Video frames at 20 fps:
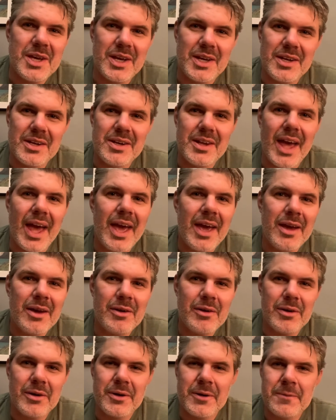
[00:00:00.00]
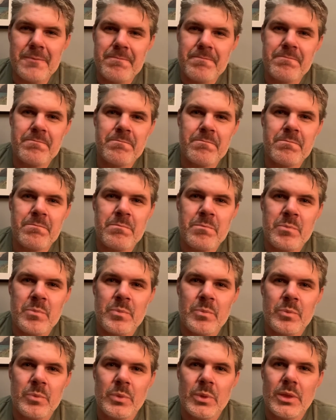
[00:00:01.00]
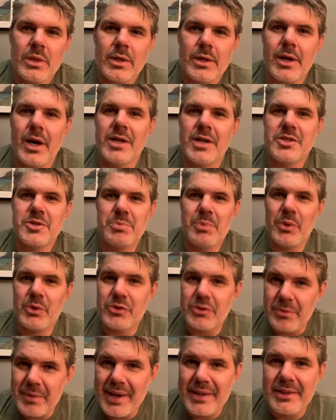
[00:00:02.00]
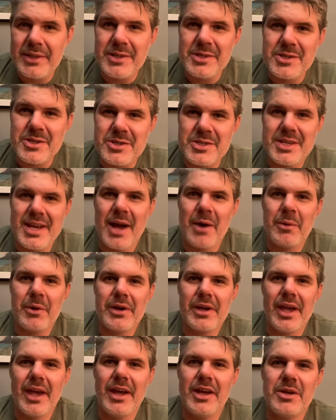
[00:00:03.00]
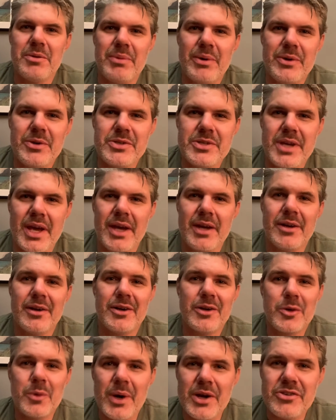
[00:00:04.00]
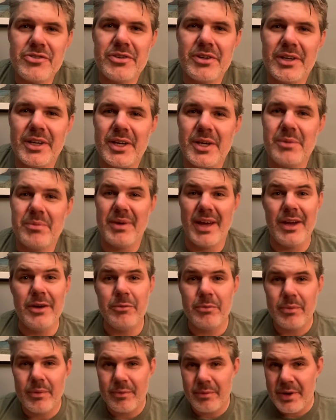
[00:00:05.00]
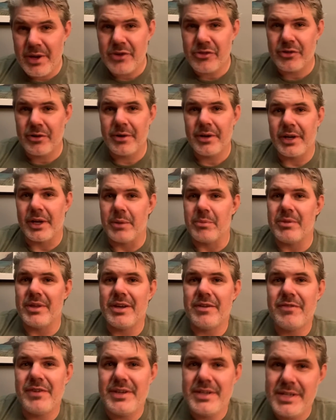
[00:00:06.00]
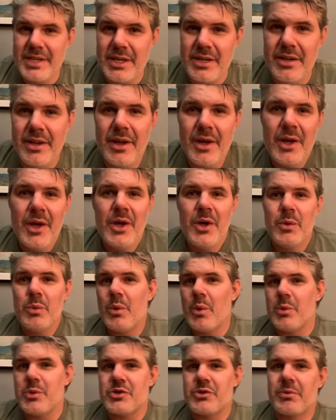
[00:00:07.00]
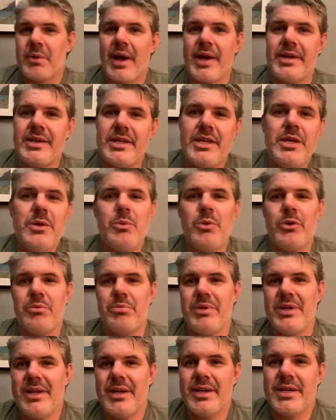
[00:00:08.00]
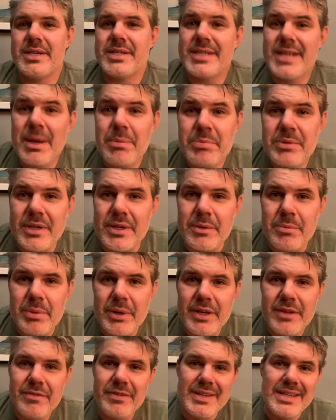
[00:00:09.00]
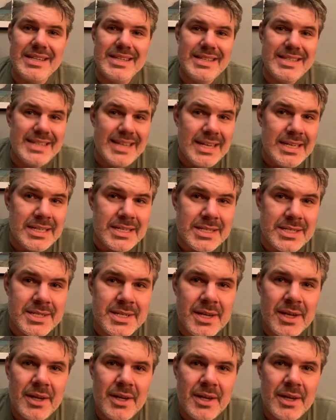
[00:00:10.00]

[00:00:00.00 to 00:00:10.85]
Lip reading: and anger. God spoke directly to sour Cain about his anger, questioning him and reassuring him that if he did what was right, he would be accepted. But if he didn't,